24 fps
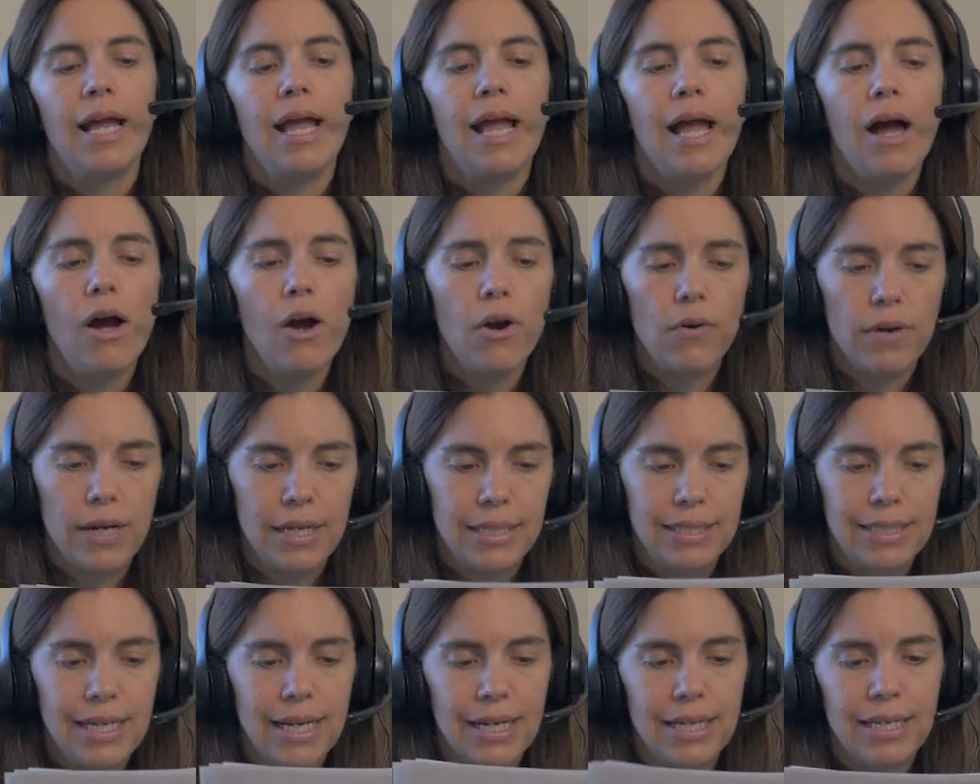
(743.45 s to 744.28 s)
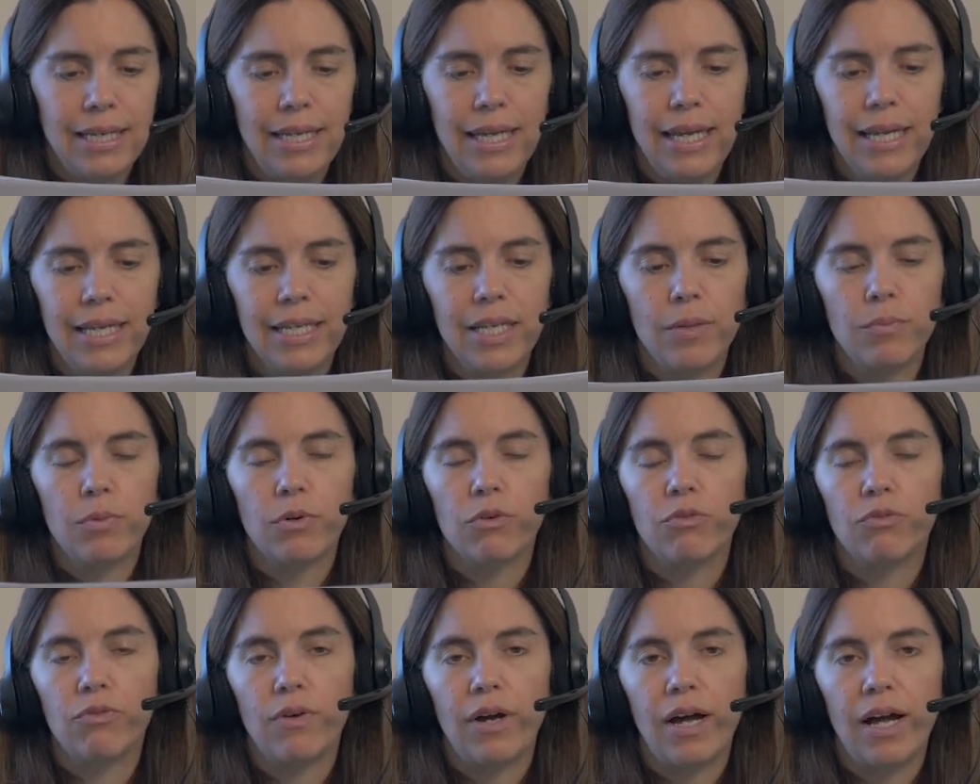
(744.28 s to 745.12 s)
All right, technique number
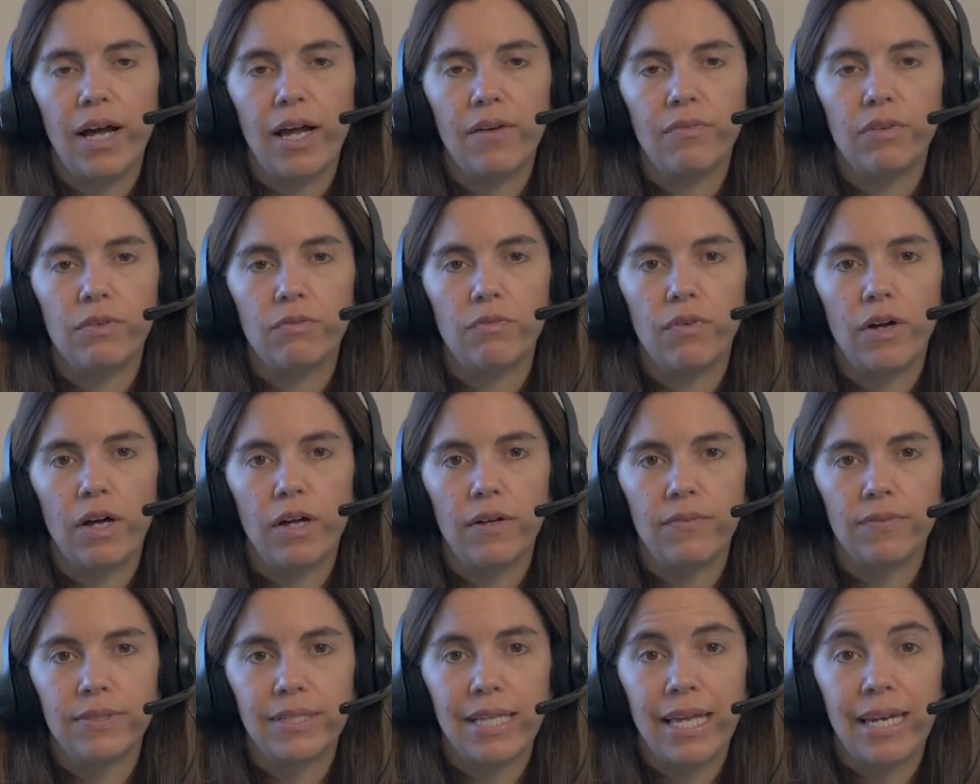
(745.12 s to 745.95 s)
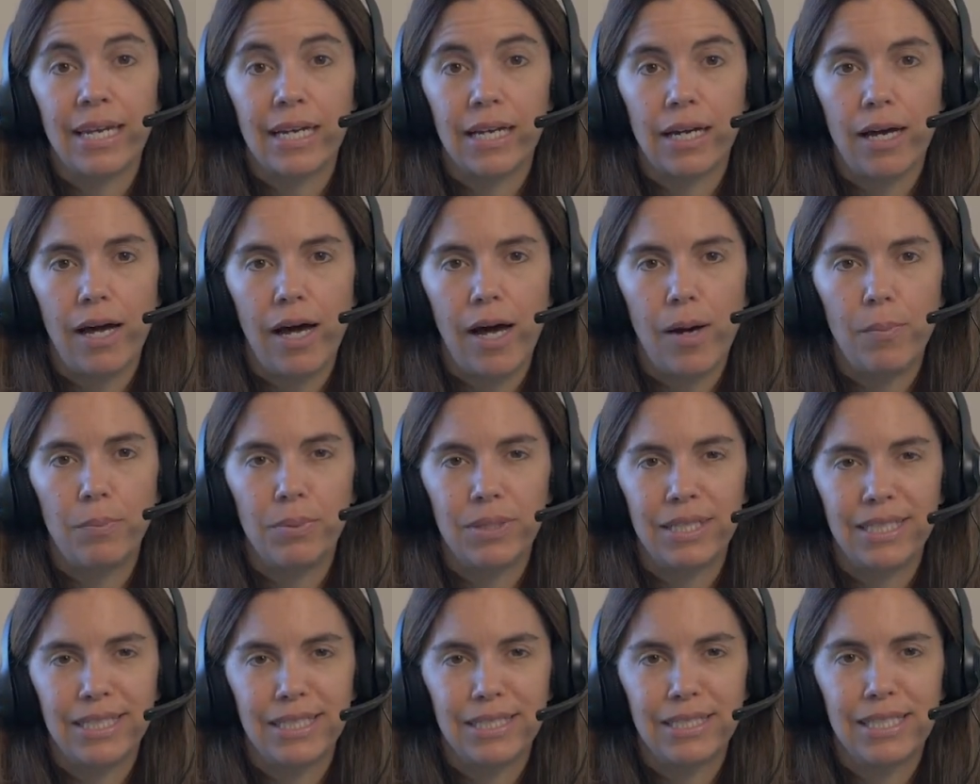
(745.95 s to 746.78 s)
5 involves an
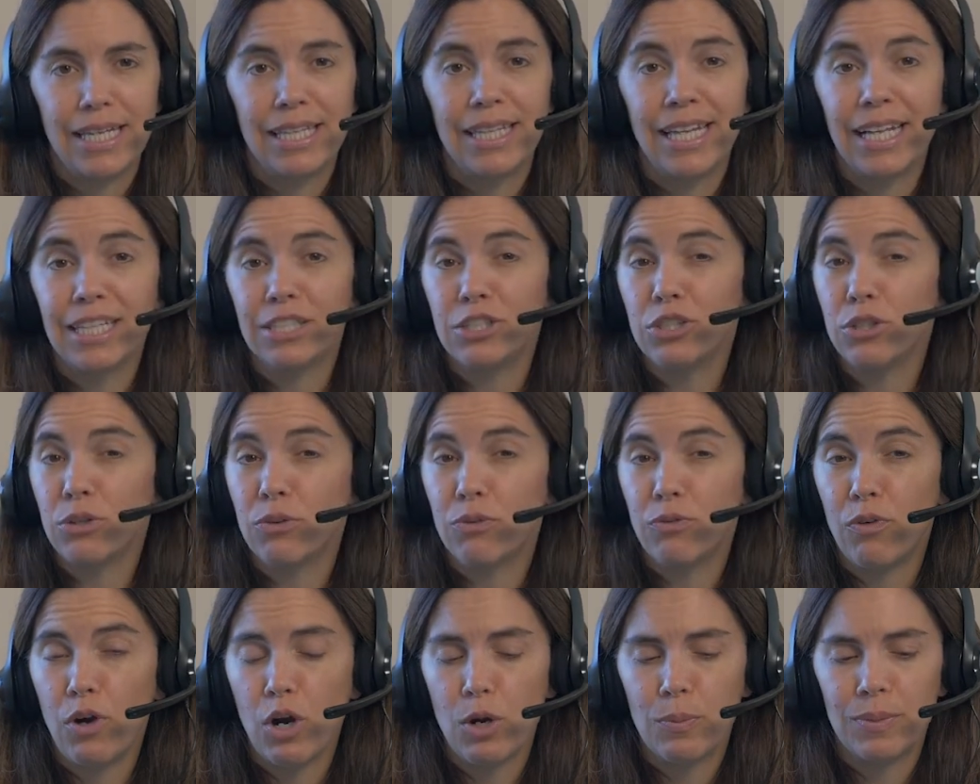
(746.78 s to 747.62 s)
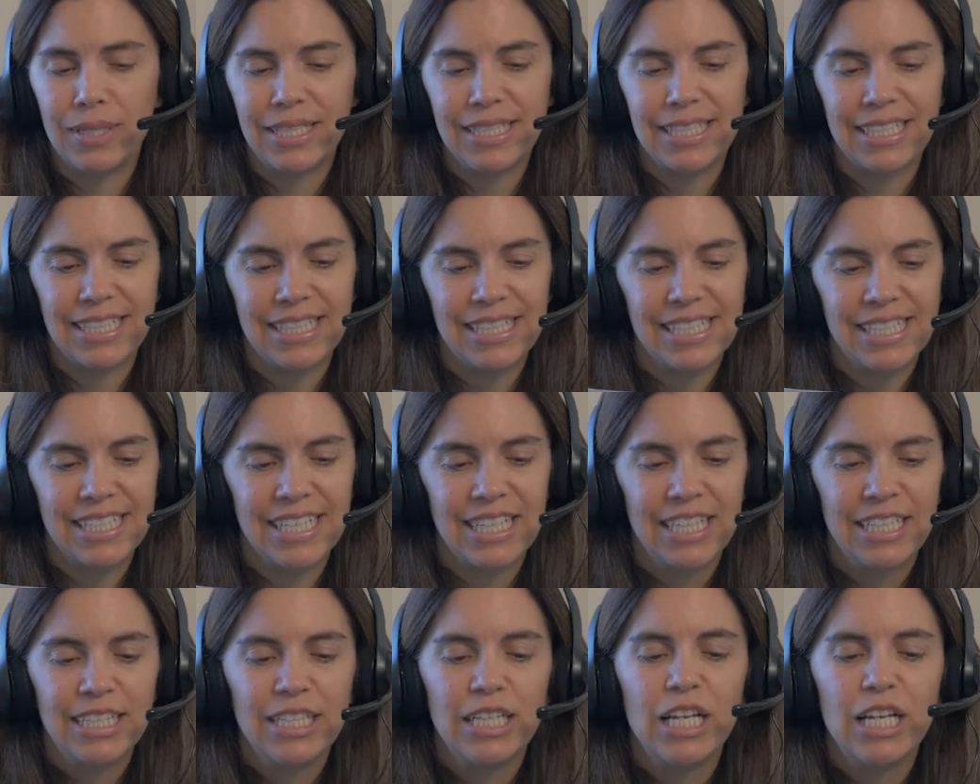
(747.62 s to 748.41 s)
accomplice, and that's your pharmacist.